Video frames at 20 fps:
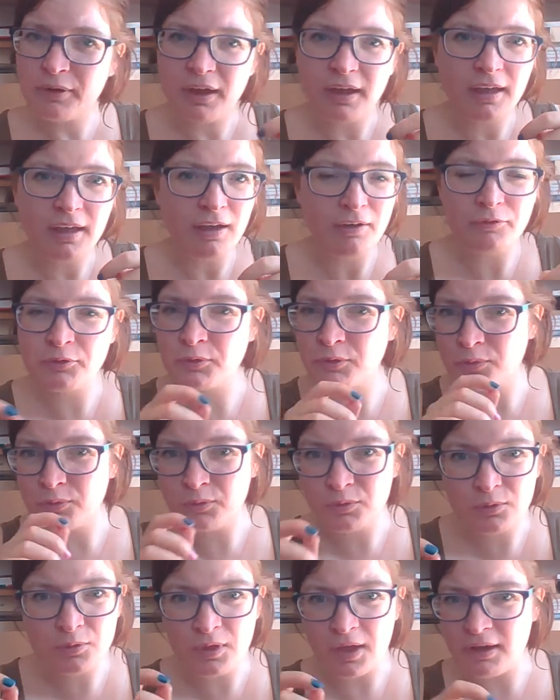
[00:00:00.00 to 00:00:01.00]
have to
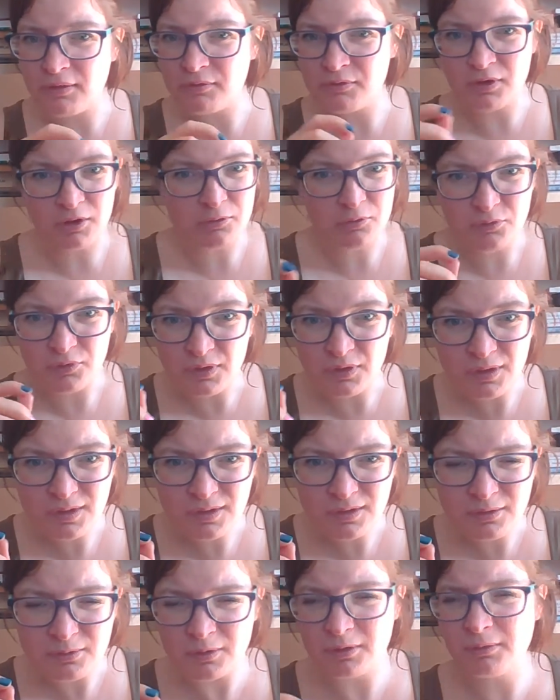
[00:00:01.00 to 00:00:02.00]
Google every other
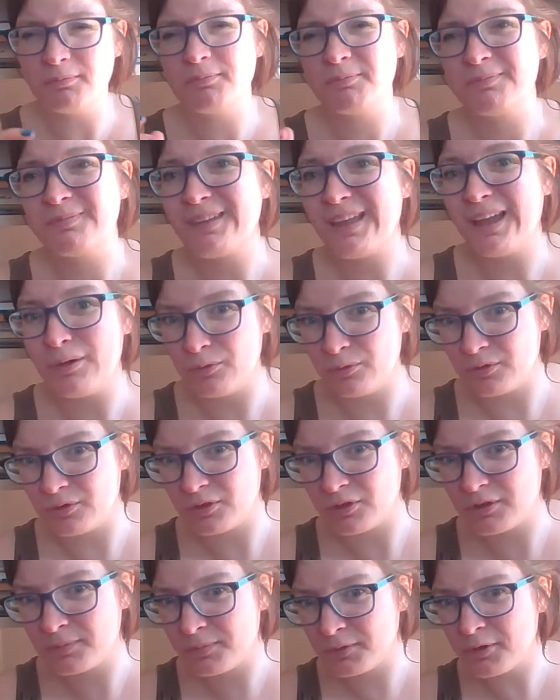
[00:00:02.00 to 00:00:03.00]
thing. Well, I
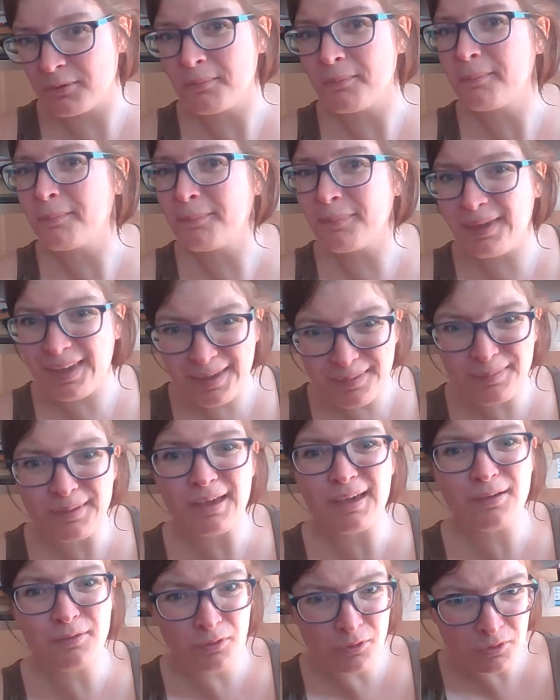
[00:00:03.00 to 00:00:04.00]
wouldn't, but
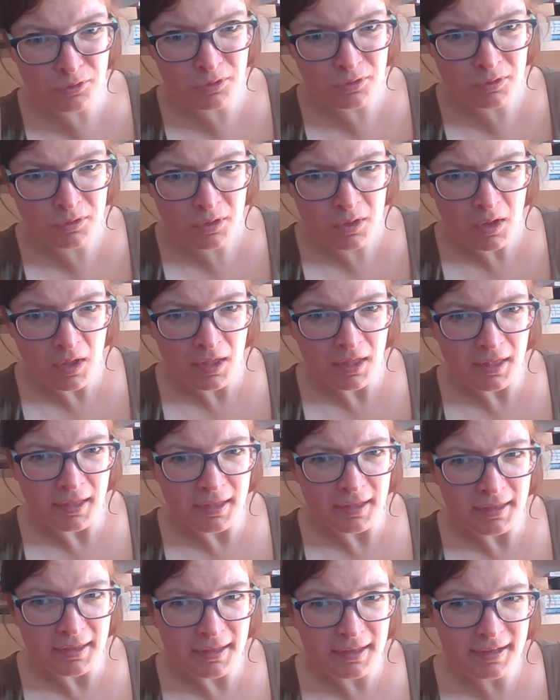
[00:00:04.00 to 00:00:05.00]
maybe I would.
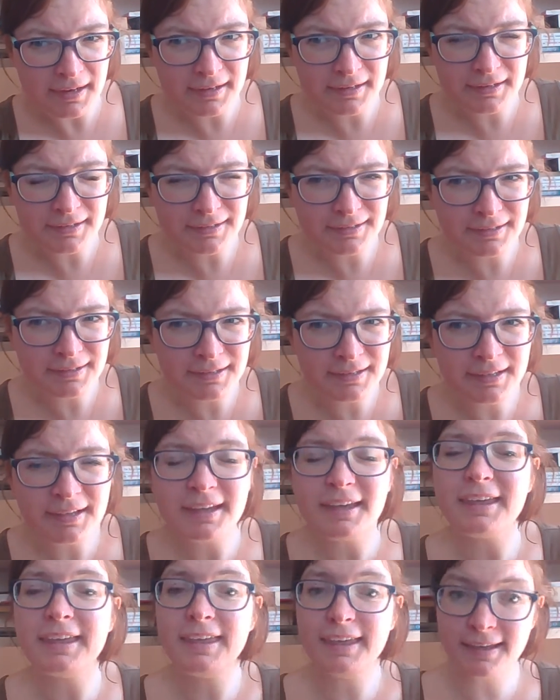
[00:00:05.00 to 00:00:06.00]
And
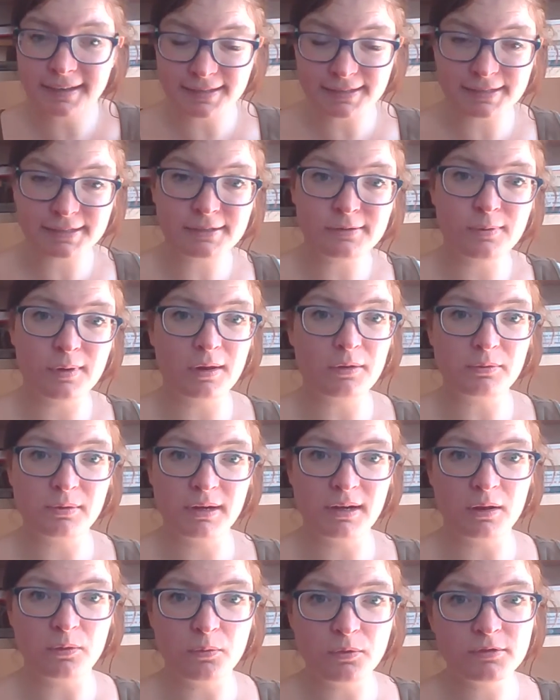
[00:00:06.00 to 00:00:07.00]
yes, when I
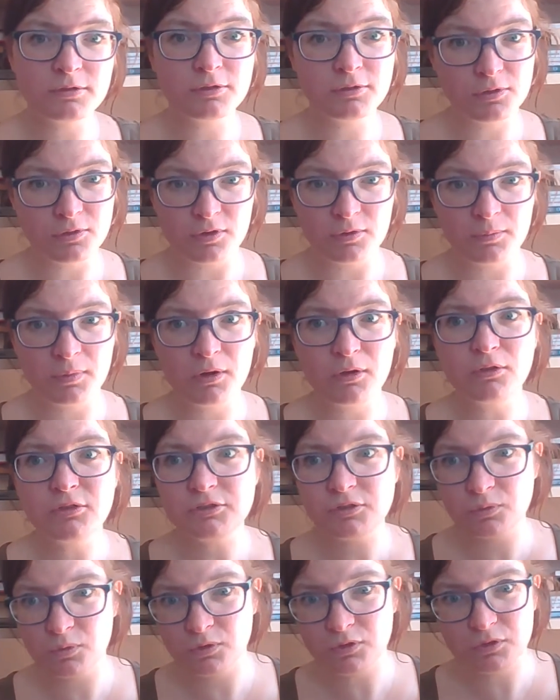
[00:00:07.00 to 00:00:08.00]
read, I want to learn, but I
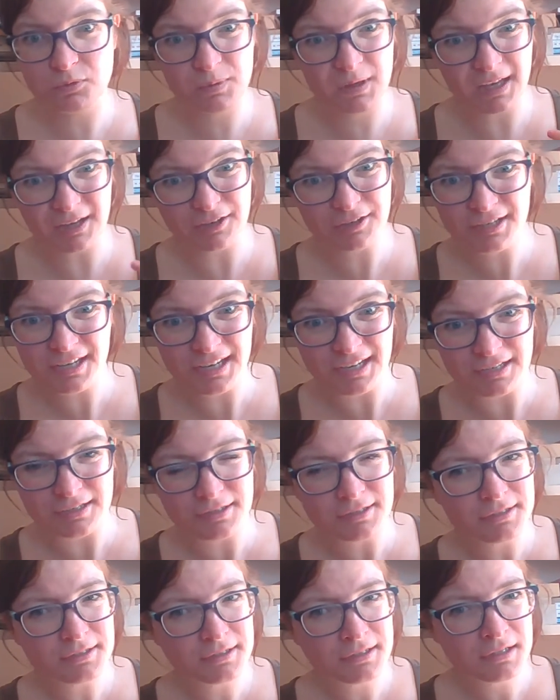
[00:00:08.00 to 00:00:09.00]
also want to be
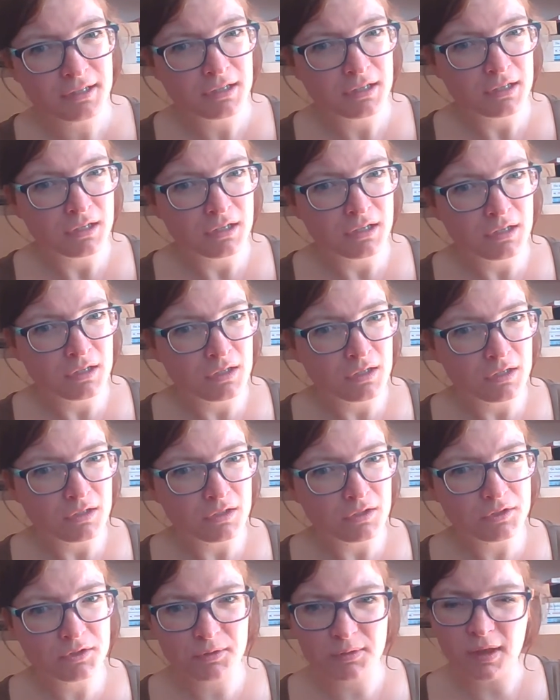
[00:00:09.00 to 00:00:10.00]
entertained.
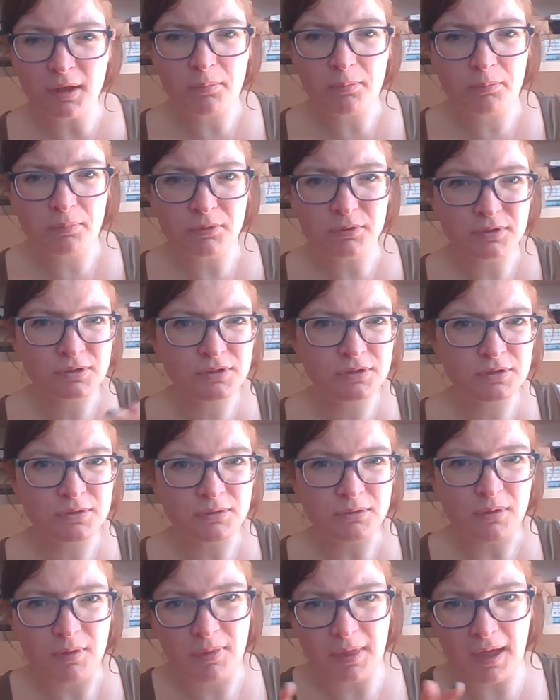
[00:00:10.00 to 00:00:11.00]
So like books
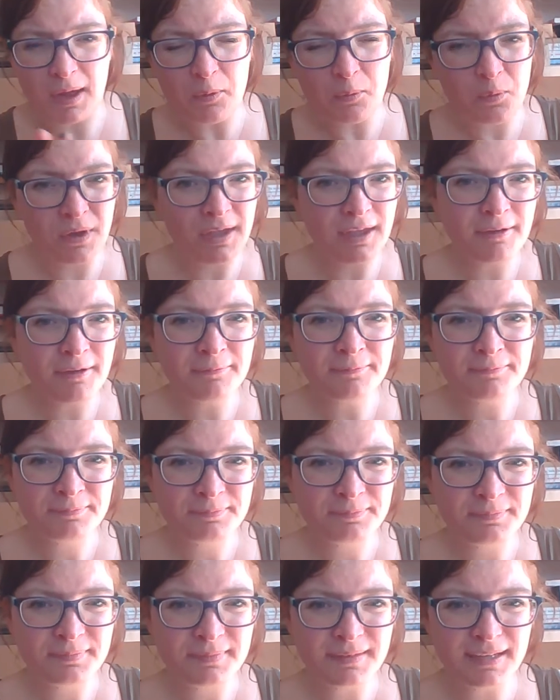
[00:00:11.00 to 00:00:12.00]
that way,
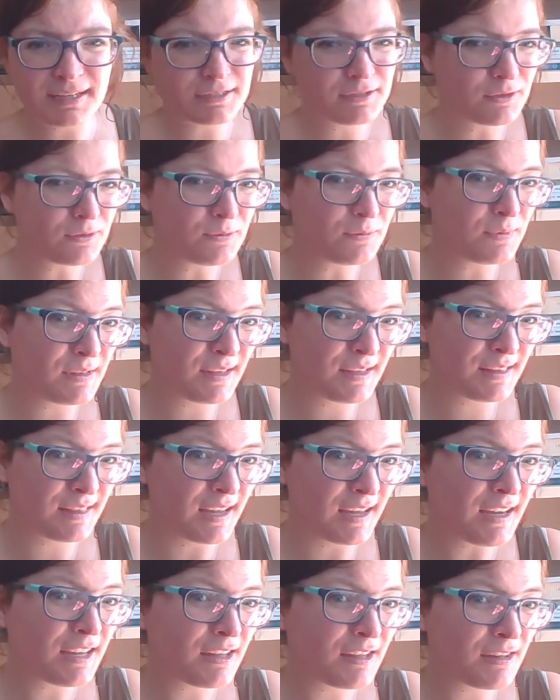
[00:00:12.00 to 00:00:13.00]
I don't really
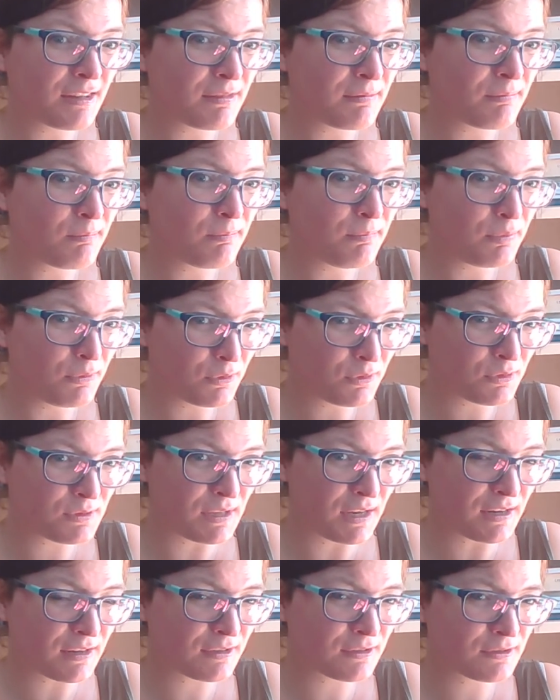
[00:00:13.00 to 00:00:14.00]
like books
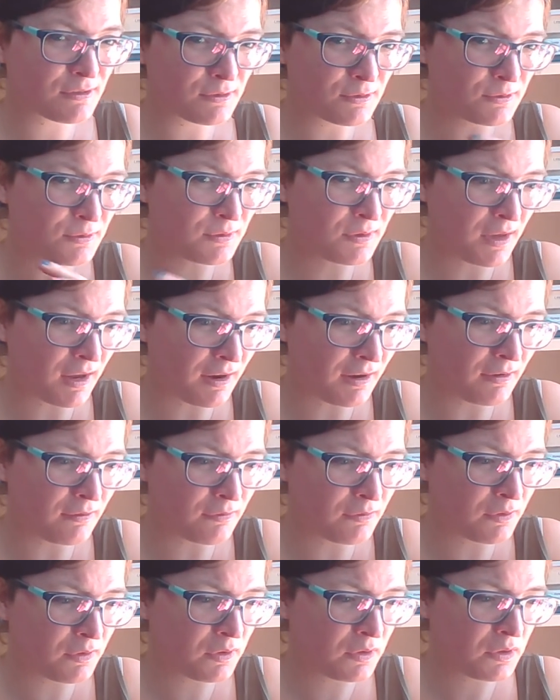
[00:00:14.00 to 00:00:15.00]
that too kind
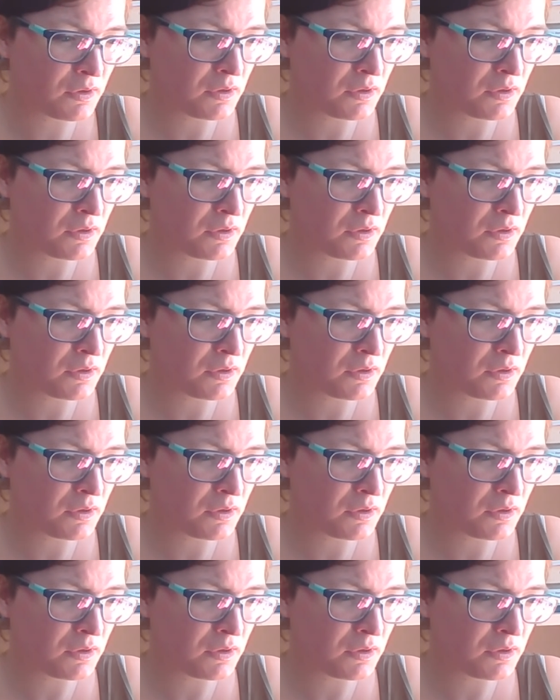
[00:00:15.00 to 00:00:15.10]
of,